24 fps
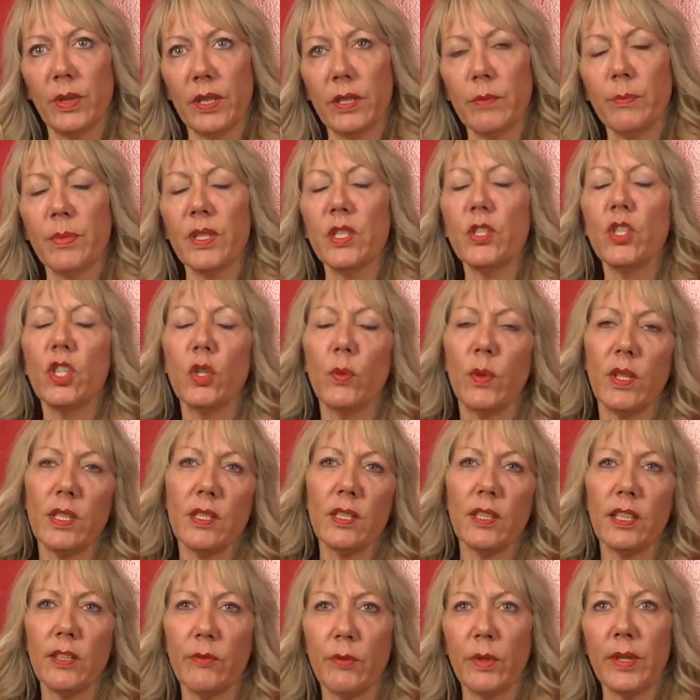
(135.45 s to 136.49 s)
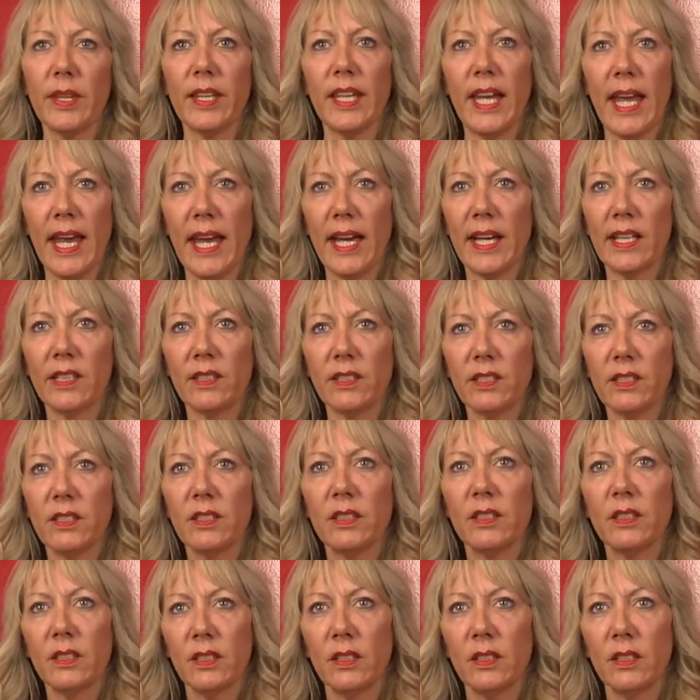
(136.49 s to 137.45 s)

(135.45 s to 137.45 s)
but she went to live with an aunt.